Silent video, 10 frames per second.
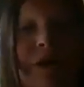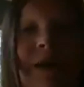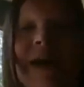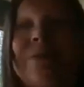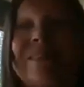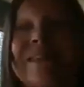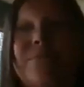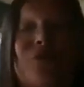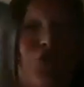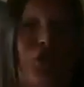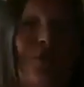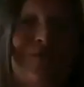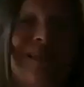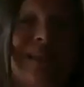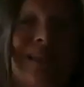and I was able to start
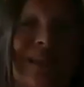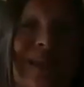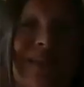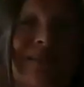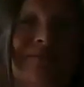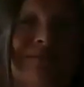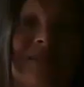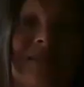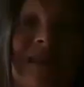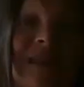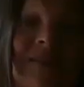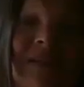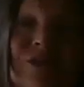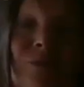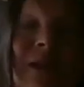feeling again. And
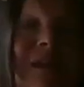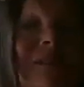that's when I